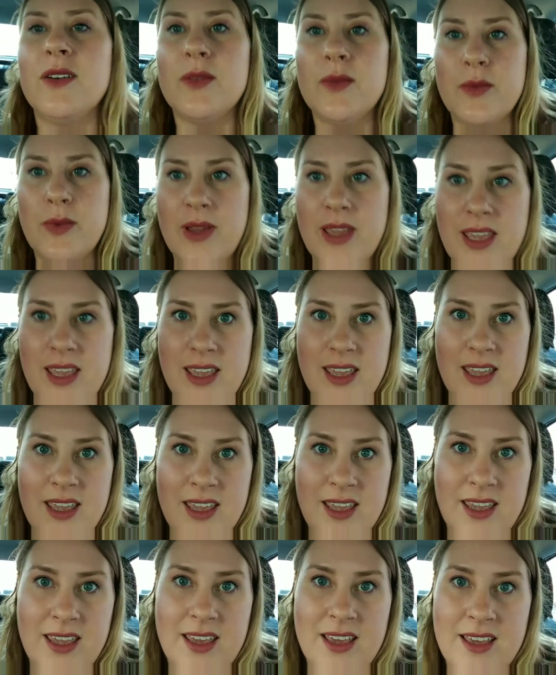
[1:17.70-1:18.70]

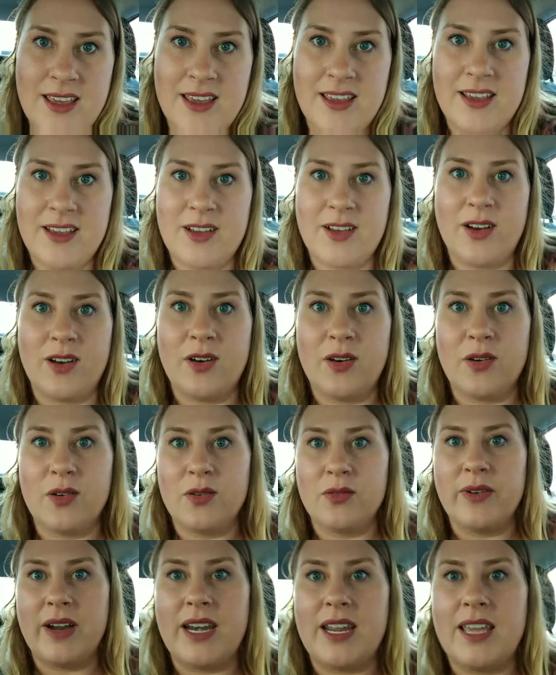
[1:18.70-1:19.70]
we got
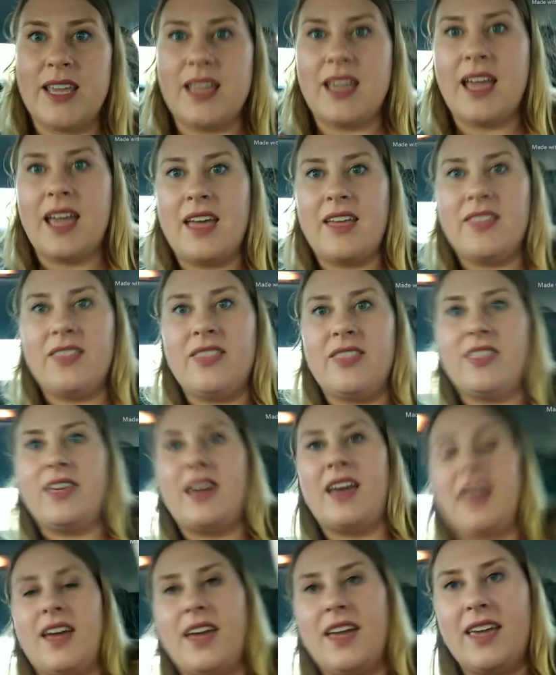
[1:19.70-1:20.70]
all ready, and
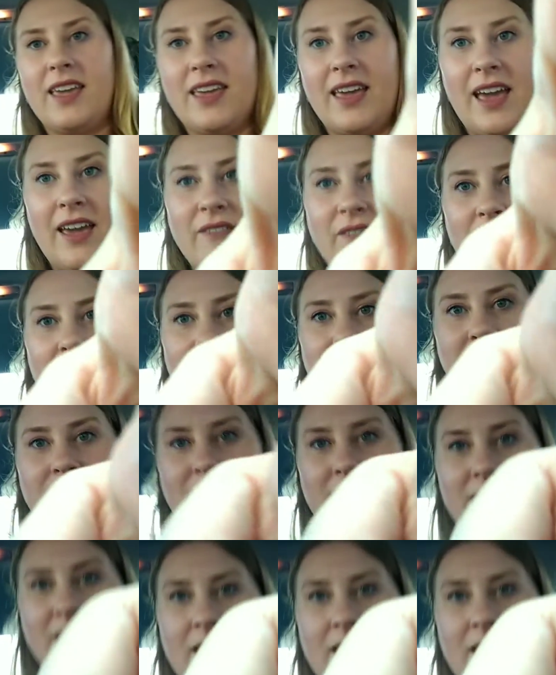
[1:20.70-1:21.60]
they gave us